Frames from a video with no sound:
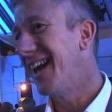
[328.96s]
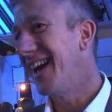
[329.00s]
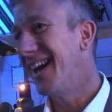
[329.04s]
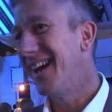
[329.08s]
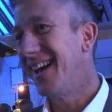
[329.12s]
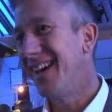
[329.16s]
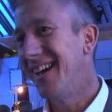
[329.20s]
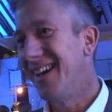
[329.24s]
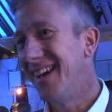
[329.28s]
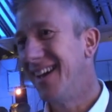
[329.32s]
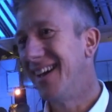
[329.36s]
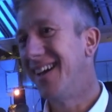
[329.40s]

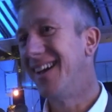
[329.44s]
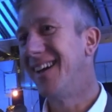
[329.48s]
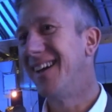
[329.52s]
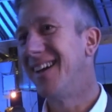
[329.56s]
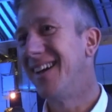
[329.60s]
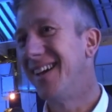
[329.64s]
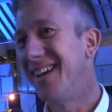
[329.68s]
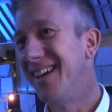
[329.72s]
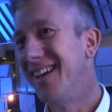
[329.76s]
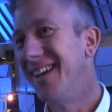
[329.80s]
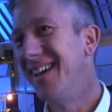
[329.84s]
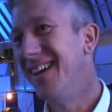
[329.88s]
What one
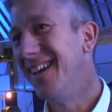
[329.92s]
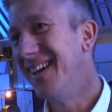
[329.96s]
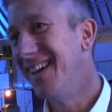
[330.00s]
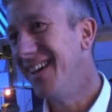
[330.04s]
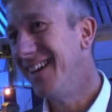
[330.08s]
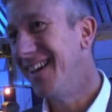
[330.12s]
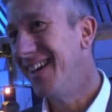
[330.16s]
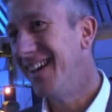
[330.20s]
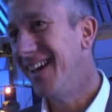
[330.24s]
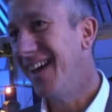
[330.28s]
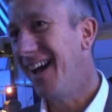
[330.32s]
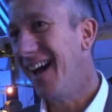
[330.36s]
game
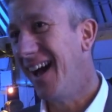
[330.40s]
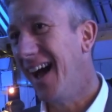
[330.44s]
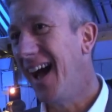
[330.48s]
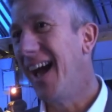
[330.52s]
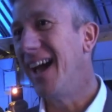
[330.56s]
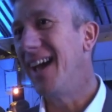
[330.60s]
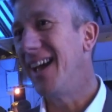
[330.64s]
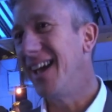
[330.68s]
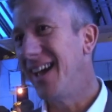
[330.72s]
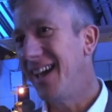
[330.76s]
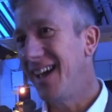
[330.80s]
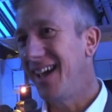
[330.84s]

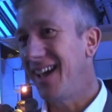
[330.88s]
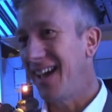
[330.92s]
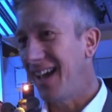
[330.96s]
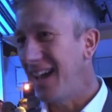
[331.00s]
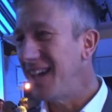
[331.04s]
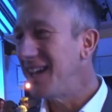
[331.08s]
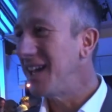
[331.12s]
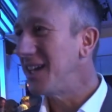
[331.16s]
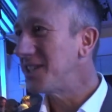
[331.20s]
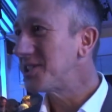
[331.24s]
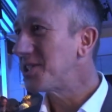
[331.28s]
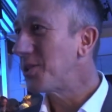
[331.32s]
made you that?
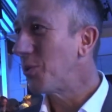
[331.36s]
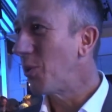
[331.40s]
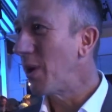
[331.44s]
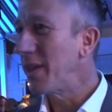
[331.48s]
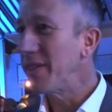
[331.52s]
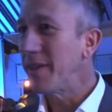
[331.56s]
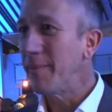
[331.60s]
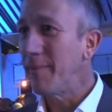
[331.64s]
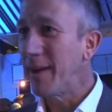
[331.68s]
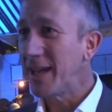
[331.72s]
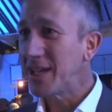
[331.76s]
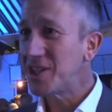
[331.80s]
It's the
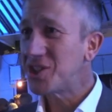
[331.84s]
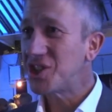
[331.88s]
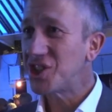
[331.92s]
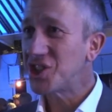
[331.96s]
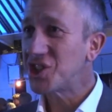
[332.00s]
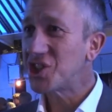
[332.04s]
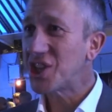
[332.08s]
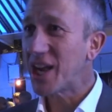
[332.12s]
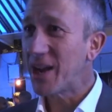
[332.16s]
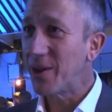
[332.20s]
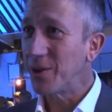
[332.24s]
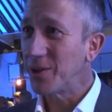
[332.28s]
one that makes you
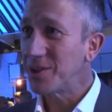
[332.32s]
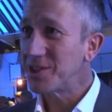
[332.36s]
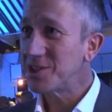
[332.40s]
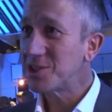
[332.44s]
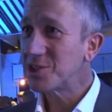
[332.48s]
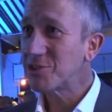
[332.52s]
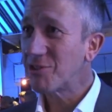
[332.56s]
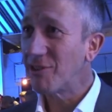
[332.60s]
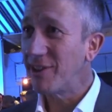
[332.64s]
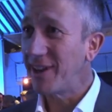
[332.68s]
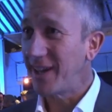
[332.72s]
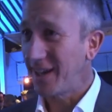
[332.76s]
shout at the
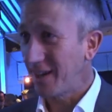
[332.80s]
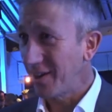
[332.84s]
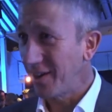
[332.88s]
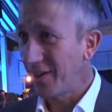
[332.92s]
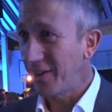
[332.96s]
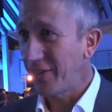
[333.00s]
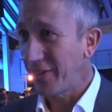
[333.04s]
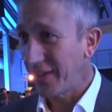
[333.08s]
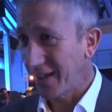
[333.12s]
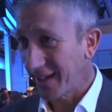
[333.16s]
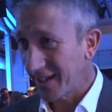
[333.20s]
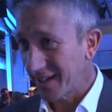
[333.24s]
screen,
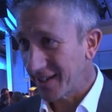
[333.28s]
I think.